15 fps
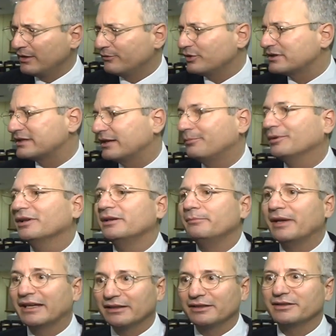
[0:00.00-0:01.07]
For example,
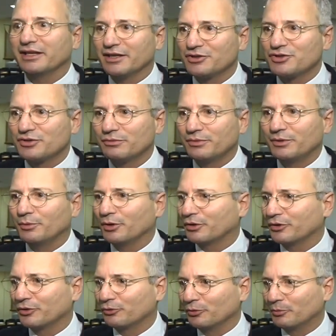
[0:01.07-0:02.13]
in Bangladesh, we
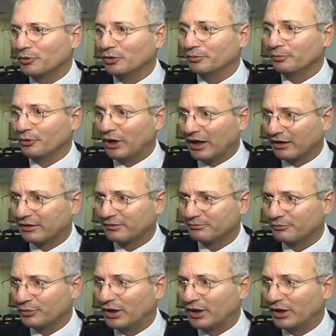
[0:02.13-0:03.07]
work with a group called BROC.